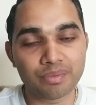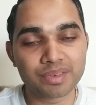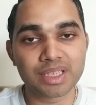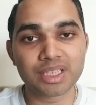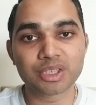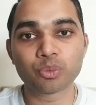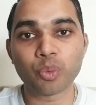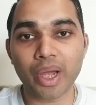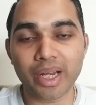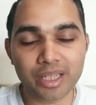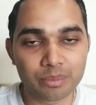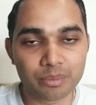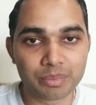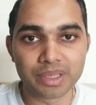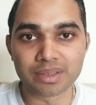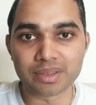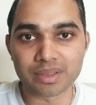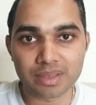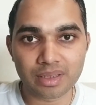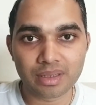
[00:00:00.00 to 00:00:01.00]
these
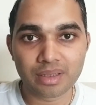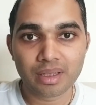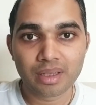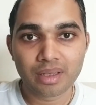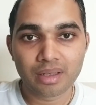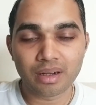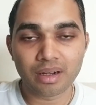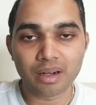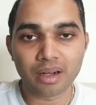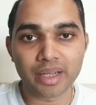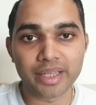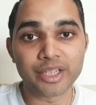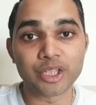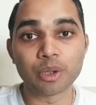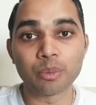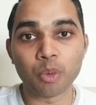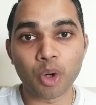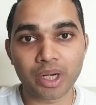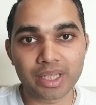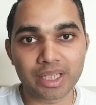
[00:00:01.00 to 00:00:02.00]
vitamins in your
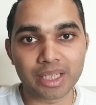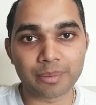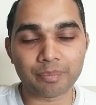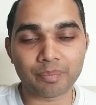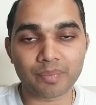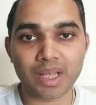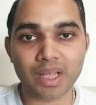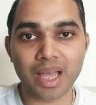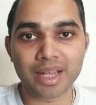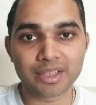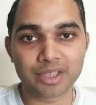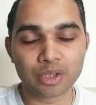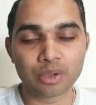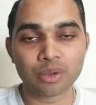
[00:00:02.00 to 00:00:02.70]
body. And,